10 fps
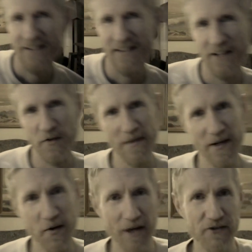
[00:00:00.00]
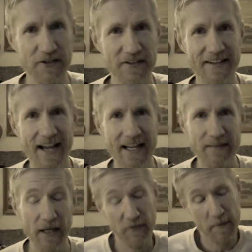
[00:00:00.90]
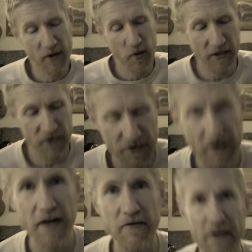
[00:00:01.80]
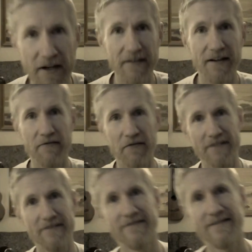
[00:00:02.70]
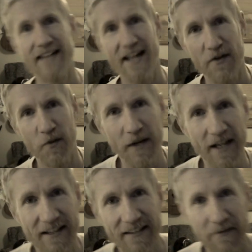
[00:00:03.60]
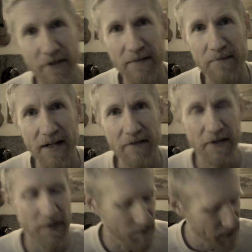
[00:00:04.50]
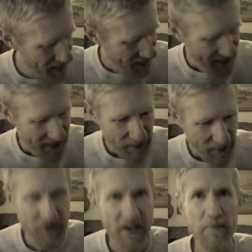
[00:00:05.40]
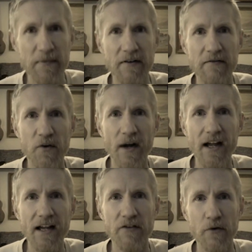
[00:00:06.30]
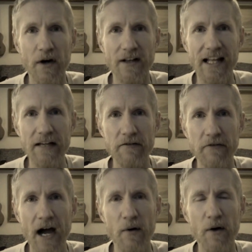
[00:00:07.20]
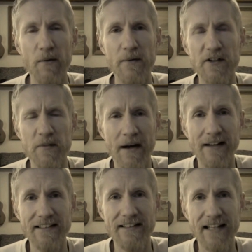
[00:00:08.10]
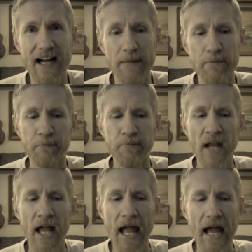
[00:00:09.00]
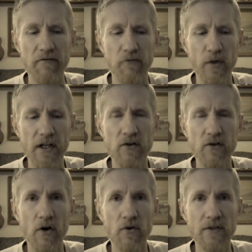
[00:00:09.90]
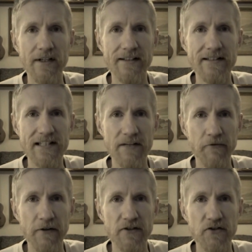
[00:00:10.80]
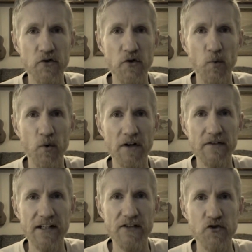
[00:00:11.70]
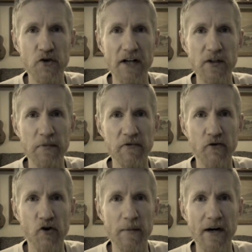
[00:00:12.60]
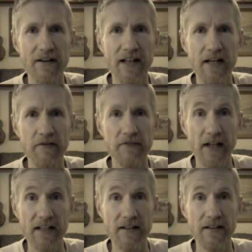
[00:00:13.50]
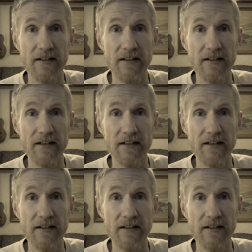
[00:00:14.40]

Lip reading: That's the big question tonight. That's a big question every day of the week, every step of the way throughout life. How are we responding to God? Have we grown indifferent to the work that he's trying to perform in our life, like